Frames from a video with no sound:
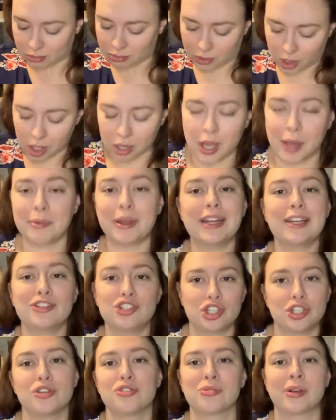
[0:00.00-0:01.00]
I'm getting
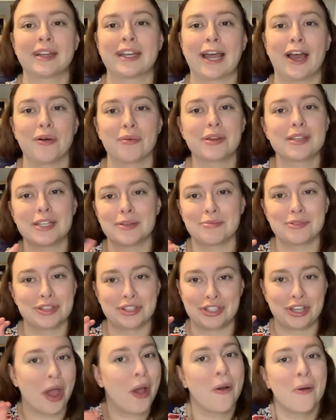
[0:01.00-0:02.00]
chills right now because I'm
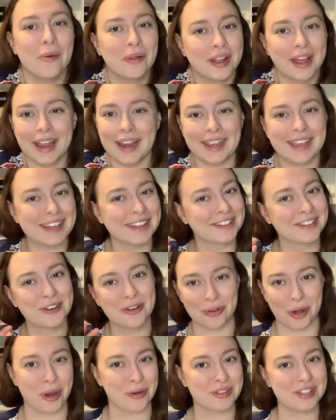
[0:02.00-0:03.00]
just so like
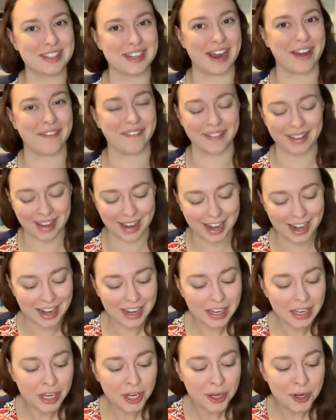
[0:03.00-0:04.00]
grossed out.
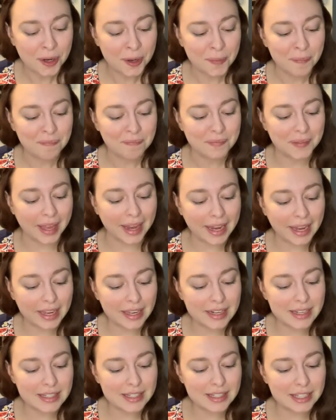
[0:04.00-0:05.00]
Okay.
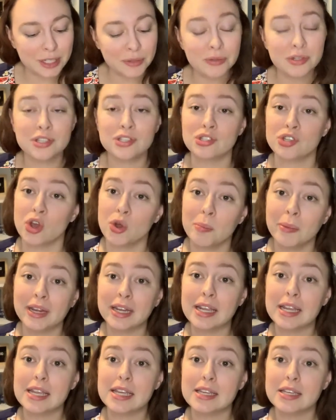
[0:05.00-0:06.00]
And there were so
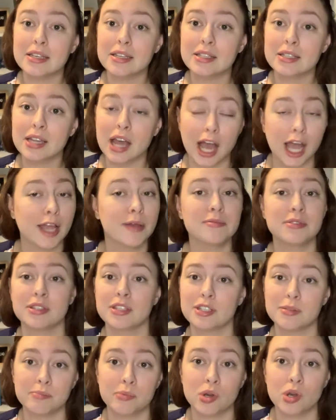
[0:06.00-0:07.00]
many times in
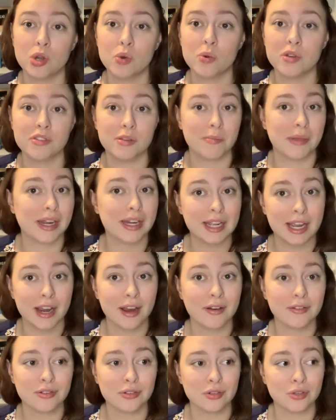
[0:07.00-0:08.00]
this book where the main
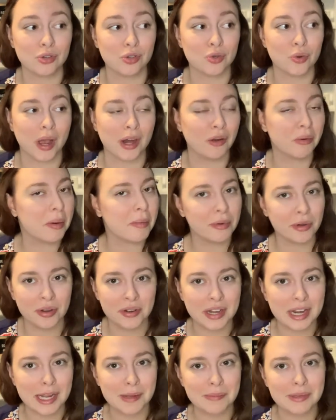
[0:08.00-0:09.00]
character, who I don't remember her
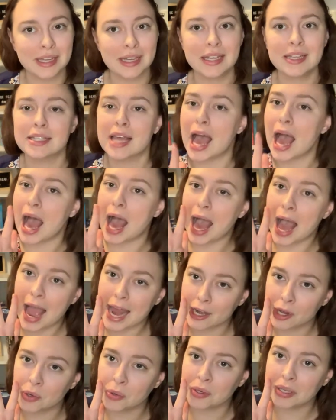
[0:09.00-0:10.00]
name because
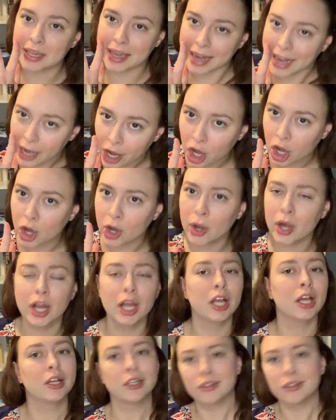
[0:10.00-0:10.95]
I don't care.